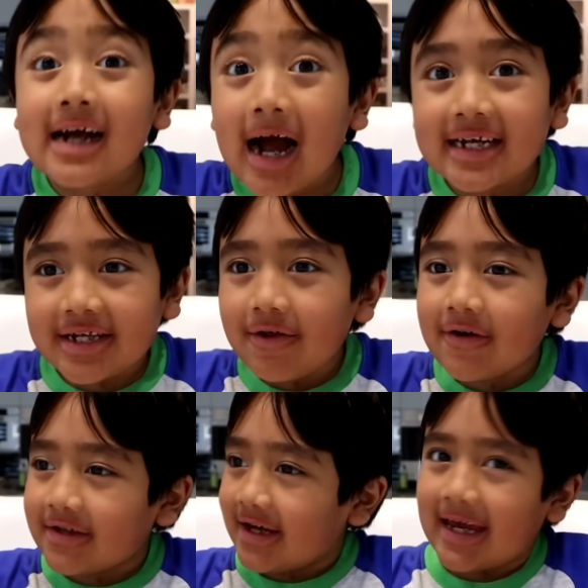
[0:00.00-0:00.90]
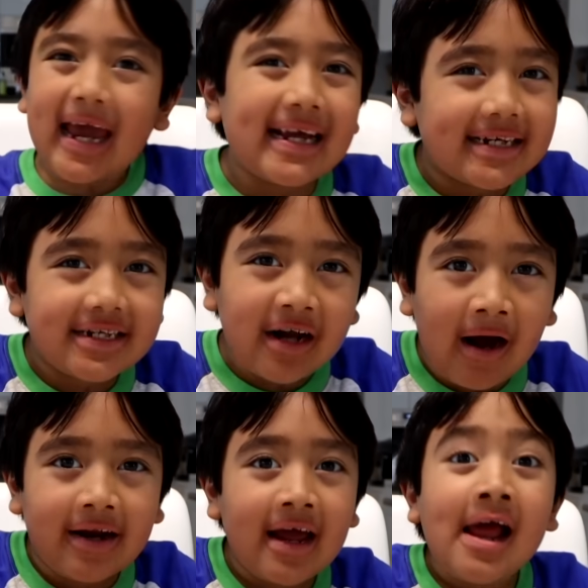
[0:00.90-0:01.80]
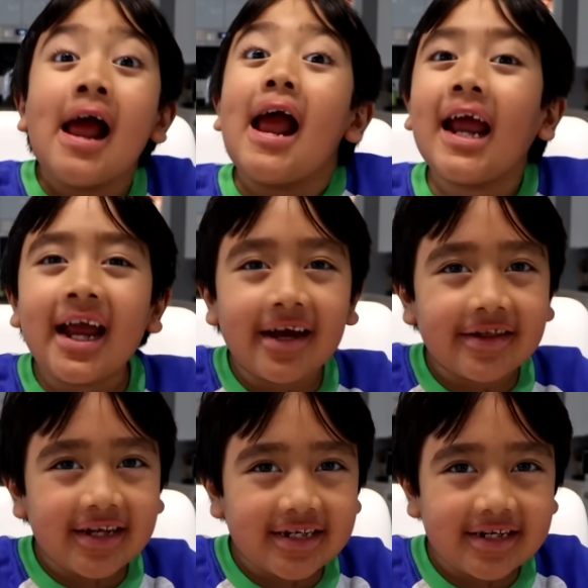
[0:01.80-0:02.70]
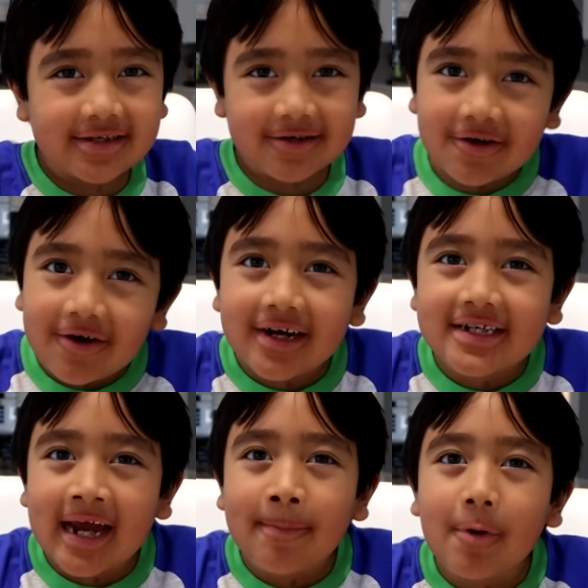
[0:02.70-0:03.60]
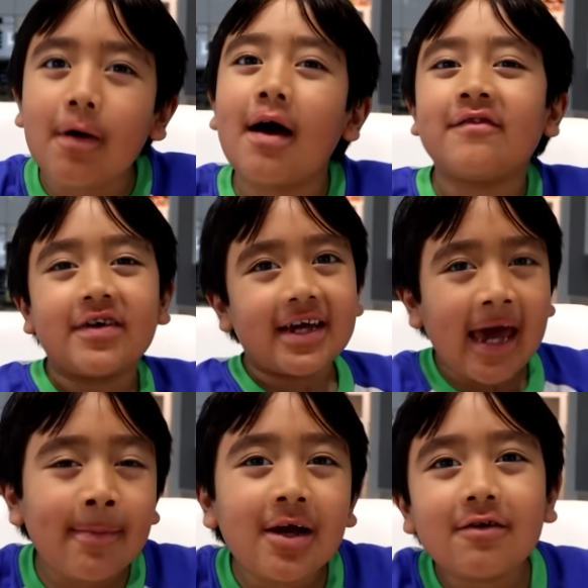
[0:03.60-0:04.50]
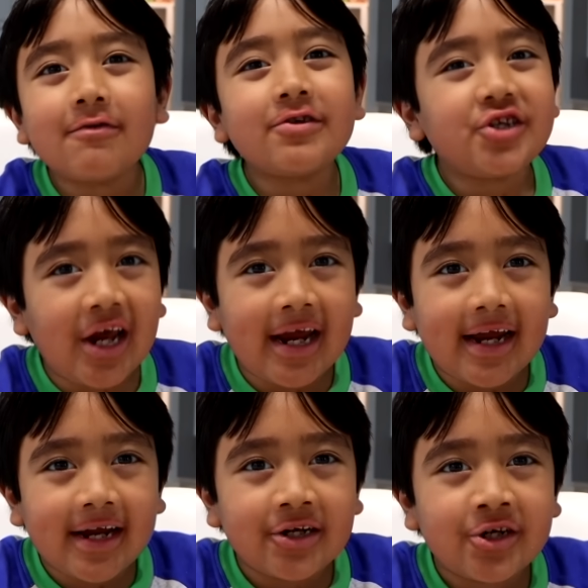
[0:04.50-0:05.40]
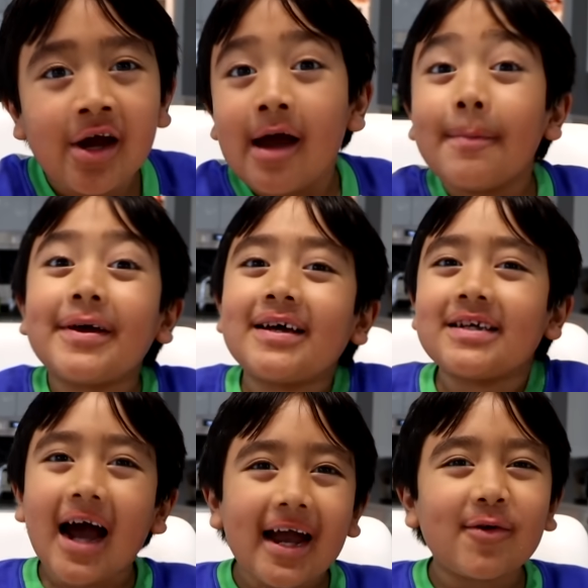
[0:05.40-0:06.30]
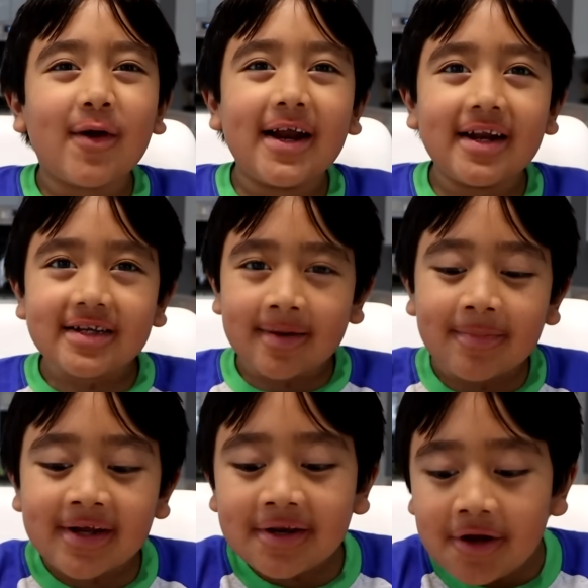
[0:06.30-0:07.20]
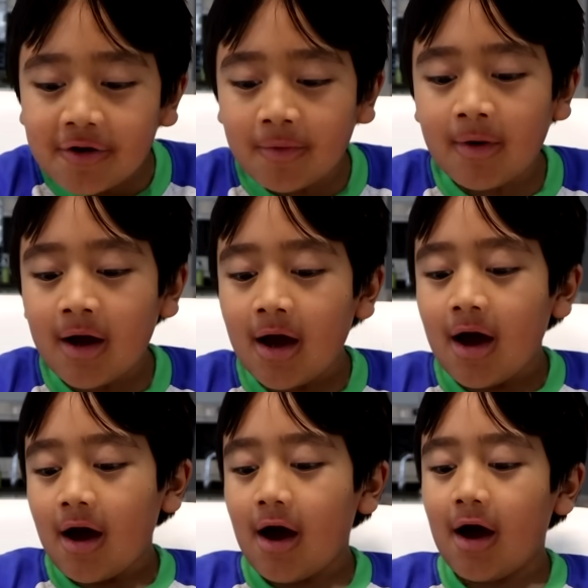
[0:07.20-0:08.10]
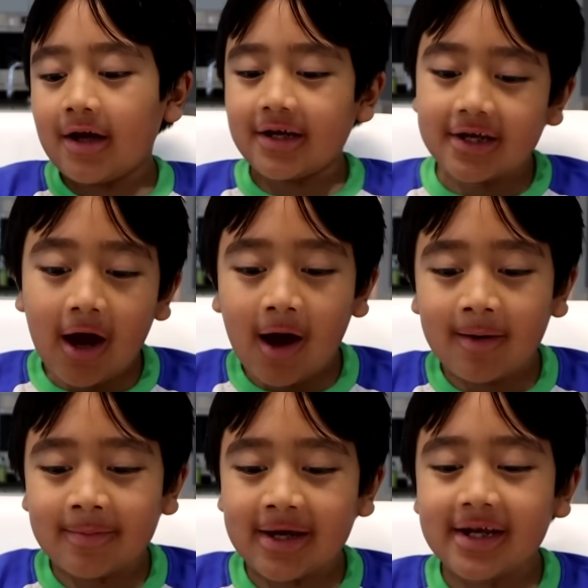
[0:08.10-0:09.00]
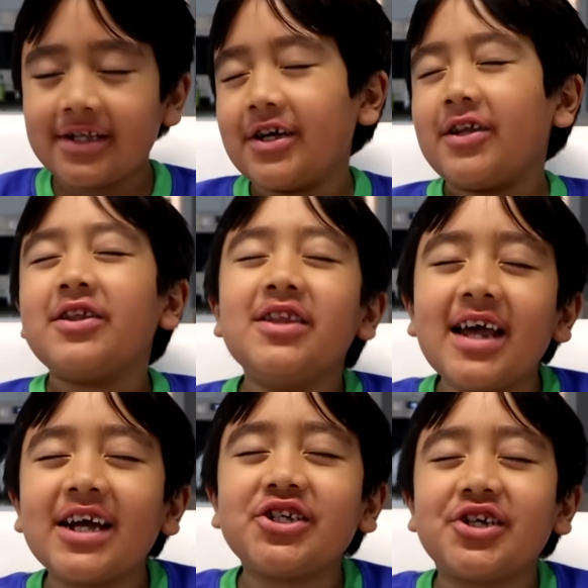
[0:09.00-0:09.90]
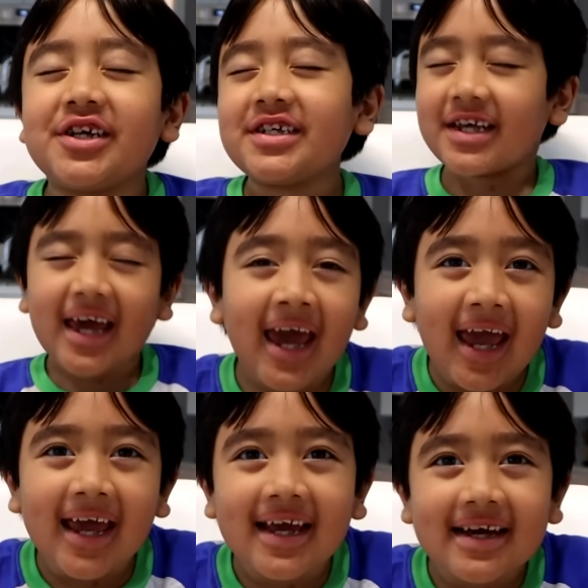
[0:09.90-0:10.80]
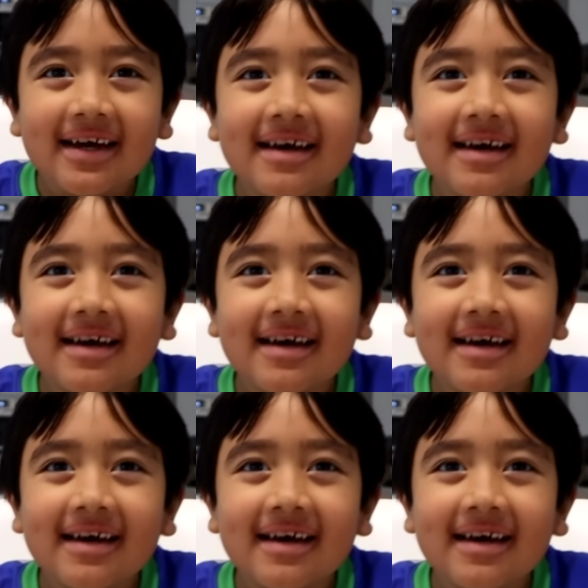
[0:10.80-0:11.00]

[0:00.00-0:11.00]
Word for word: Guys, look, the cake is done. And this is a good example of a chemical change because I created something new. A yummy, delicious cake.